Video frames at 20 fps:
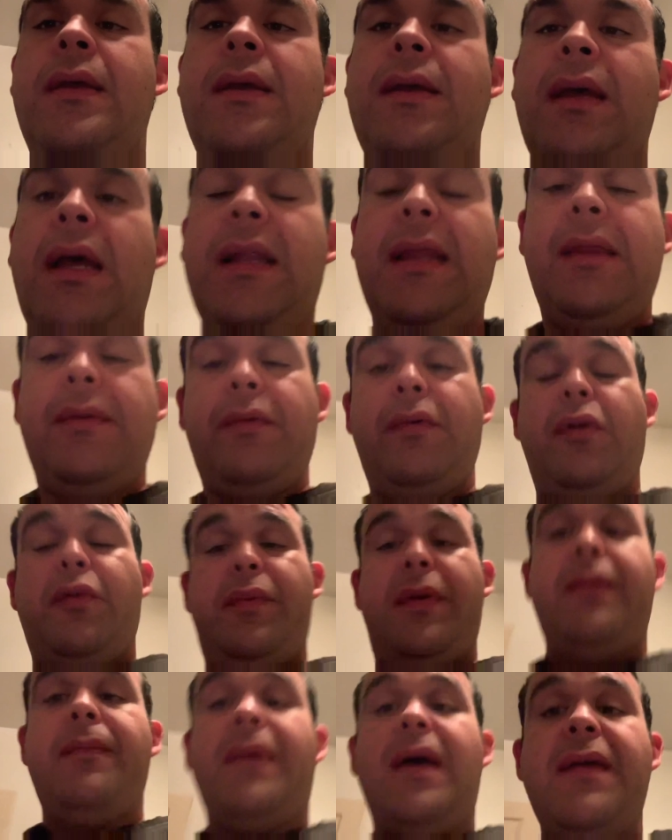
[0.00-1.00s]
at least it would have
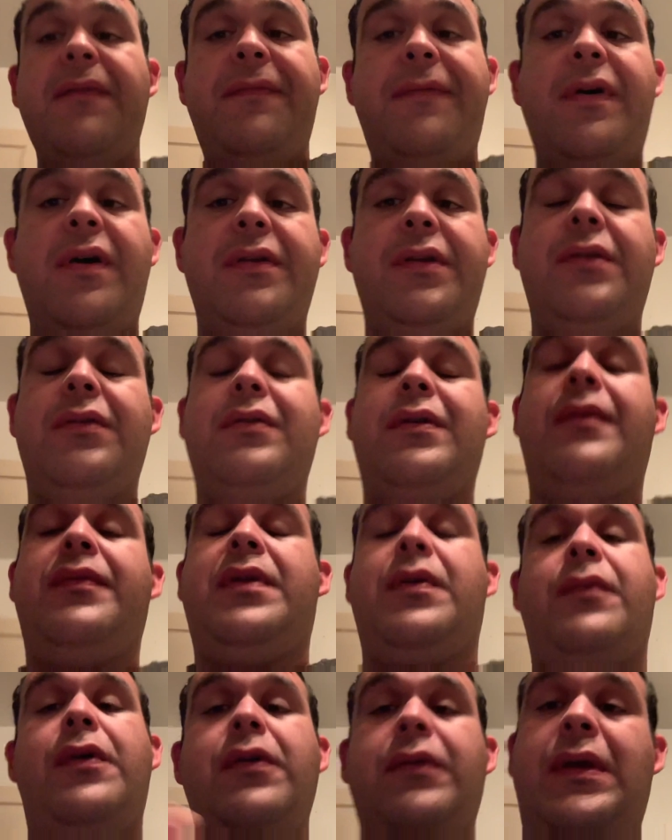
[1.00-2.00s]
been my fault. You know, I was
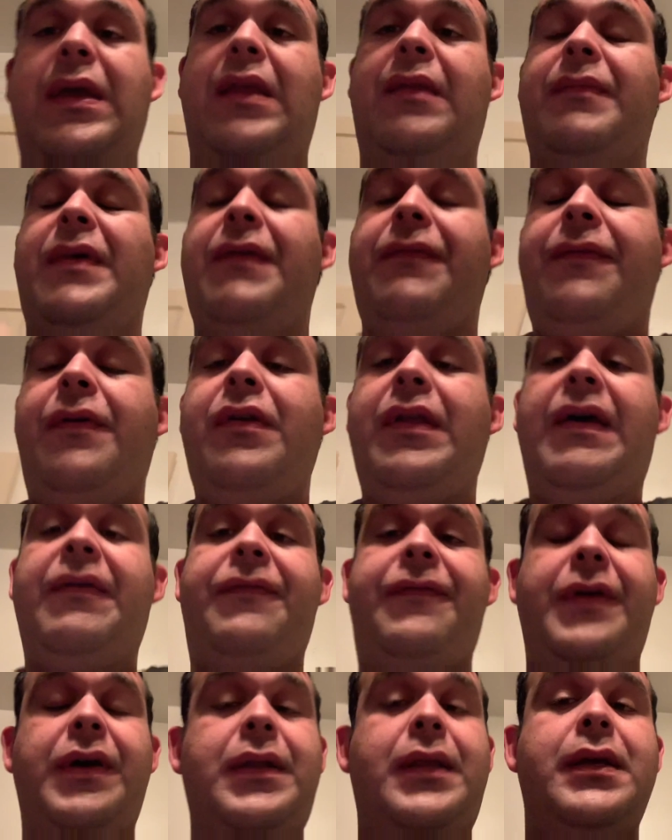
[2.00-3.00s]
like, well, okay, it's my fault. I
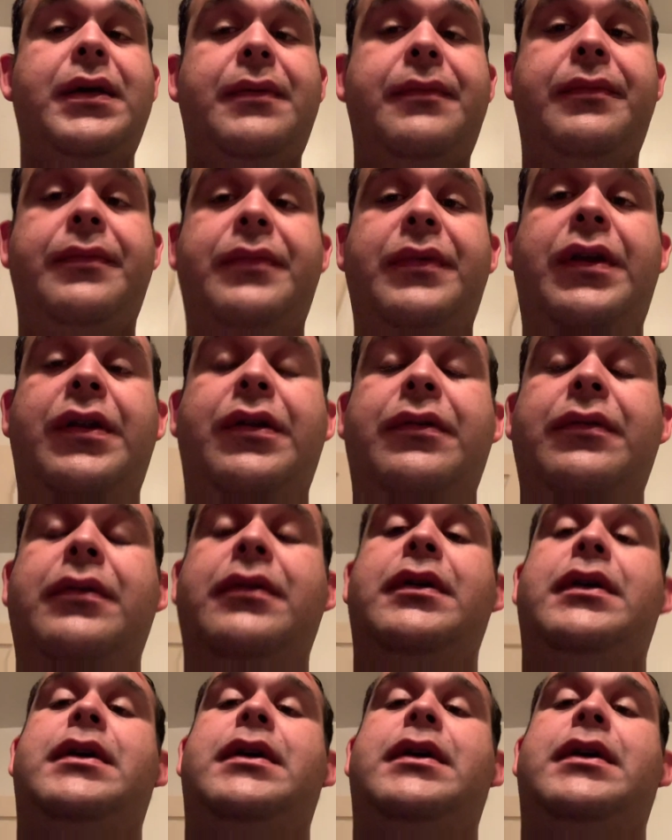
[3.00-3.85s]
fucked up, you know.